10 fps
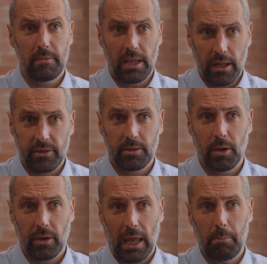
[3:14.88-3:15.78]
deaths
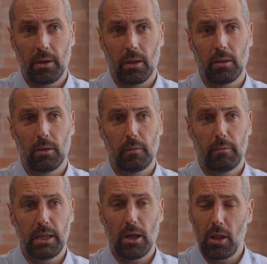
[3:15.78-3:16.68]
per capita,
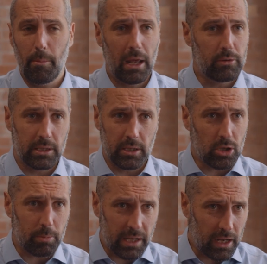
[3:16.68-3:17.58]
the Isle of Man was in the
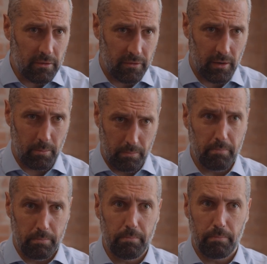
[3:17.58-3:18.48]
top 10 for
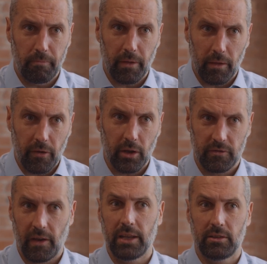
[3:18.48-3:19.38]
the first
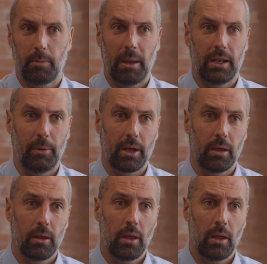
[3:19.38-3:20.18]
phase of the pandemic.